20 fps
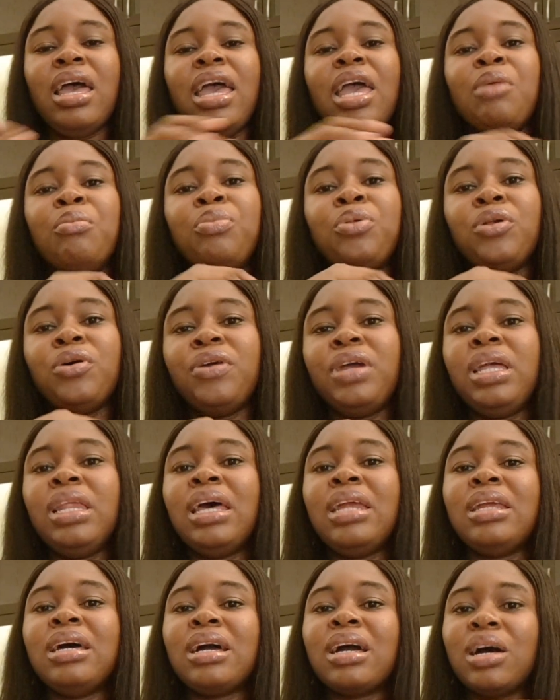employing
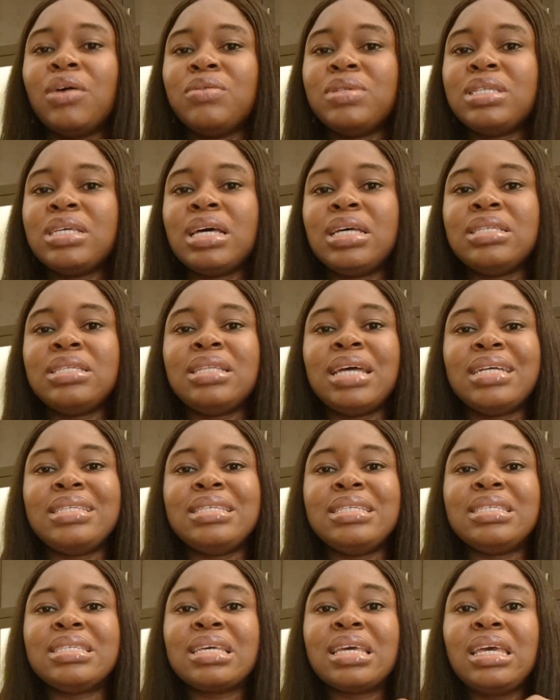an accountant that
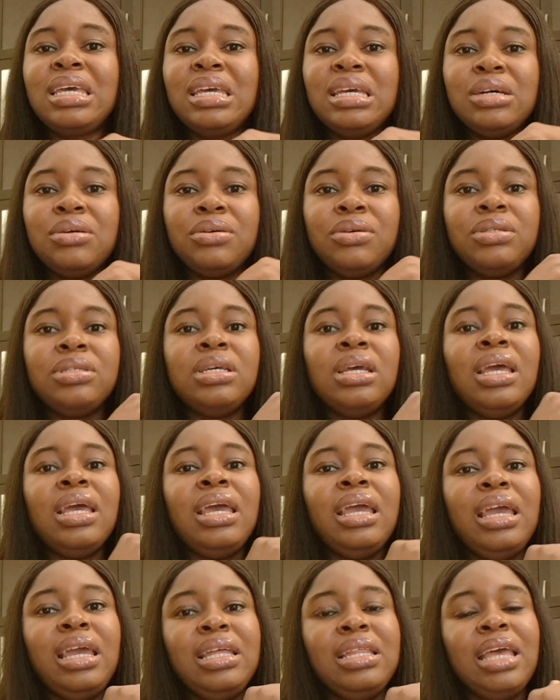is skilled
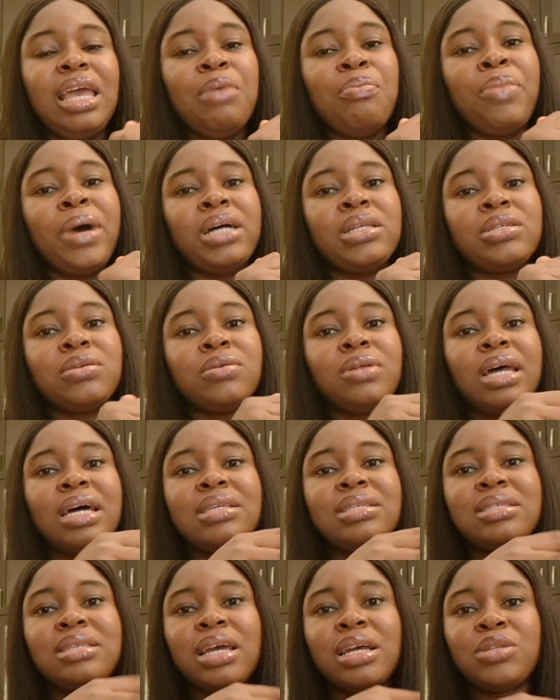in a particular
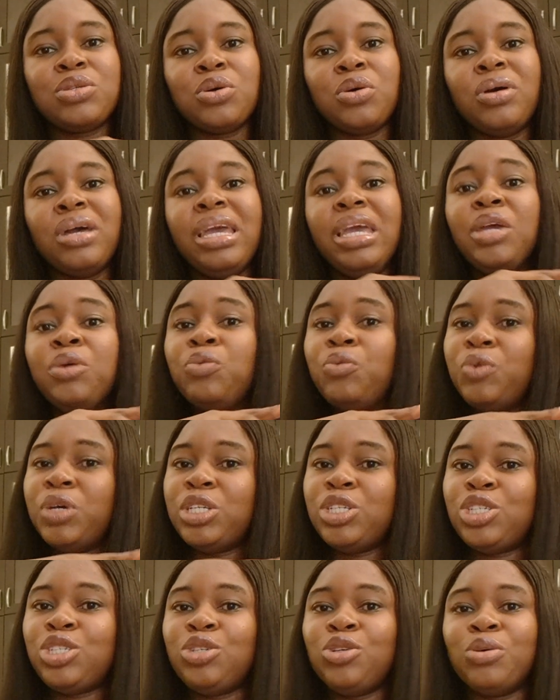sector in
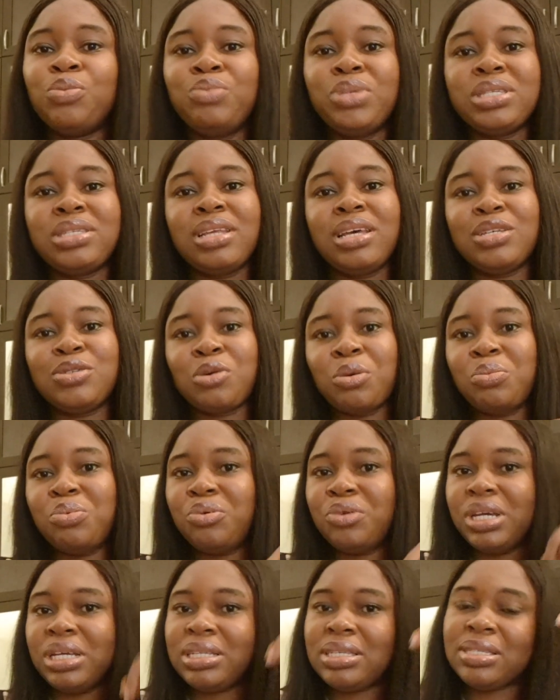which your business
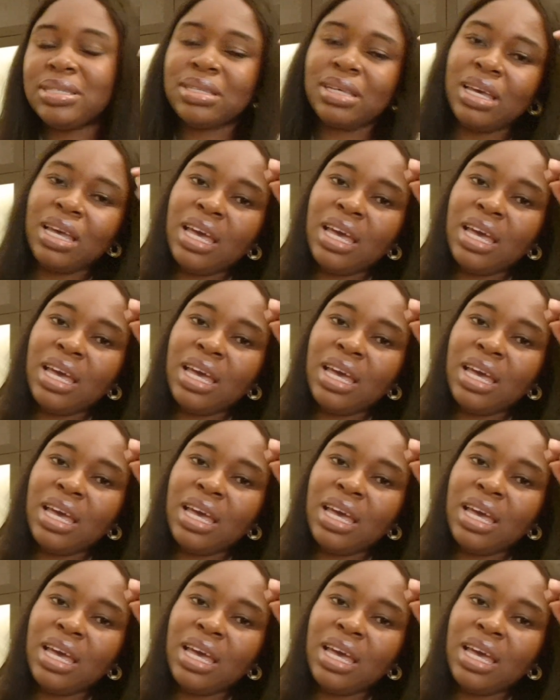operates.